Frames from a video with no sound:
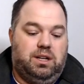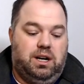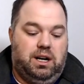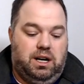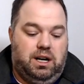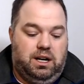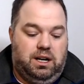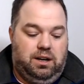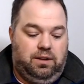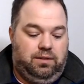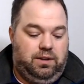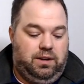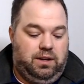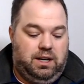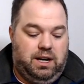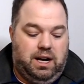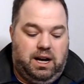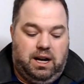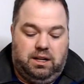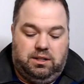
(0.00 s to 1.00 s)
if he
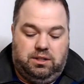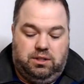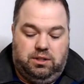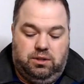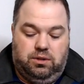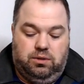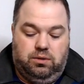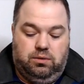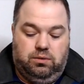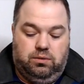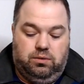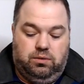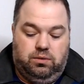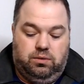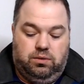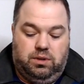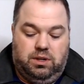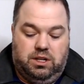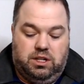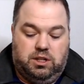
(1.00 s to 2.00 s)
got to
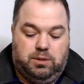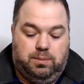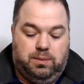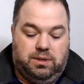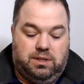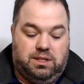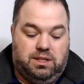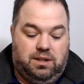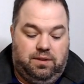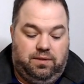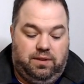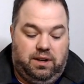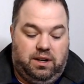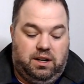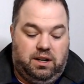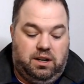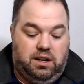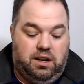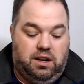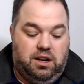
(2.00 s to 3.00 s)
a
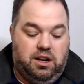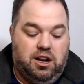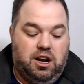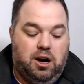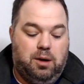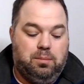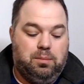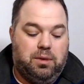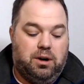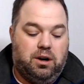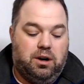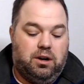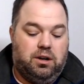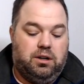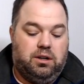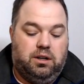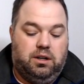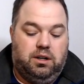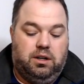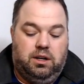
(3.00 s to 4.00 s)
specific
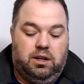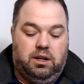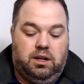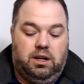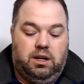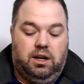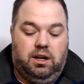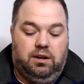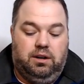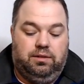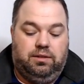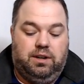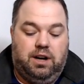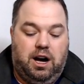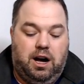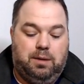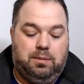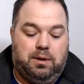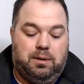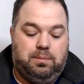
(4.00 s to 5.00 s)
number of
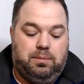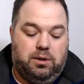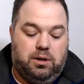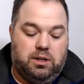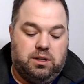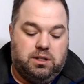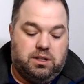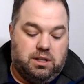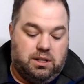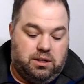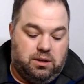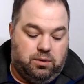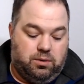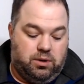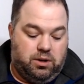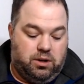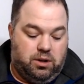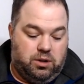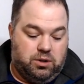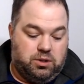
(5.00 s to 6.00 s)
comic books, that there
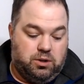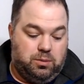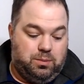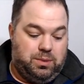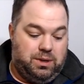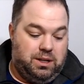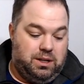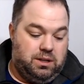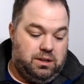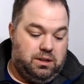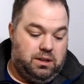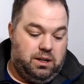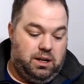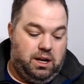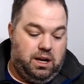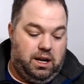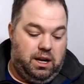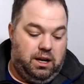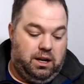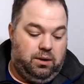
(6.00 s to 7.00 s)
would also be
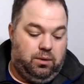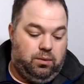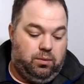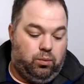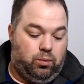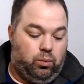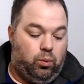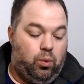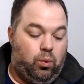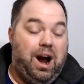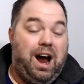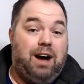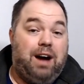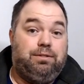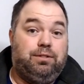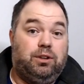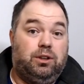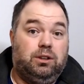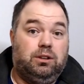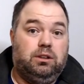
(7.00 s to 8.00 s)
a
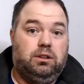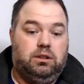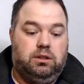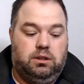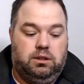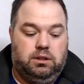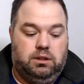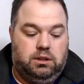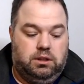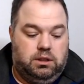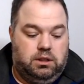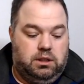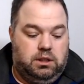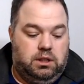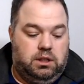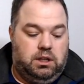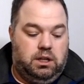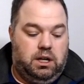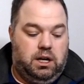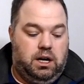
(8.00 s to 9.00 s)
raffle
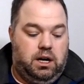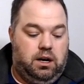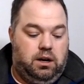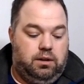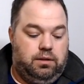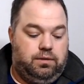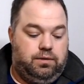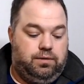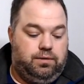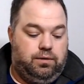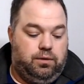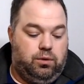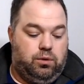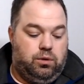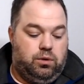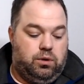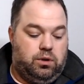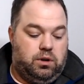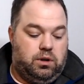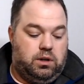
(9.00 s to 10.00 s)

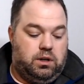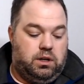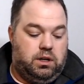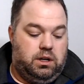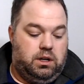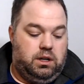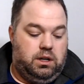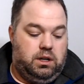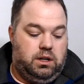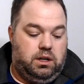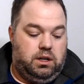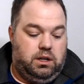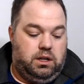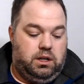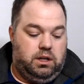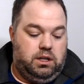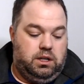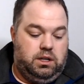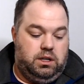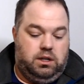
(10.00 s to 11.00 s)
for a...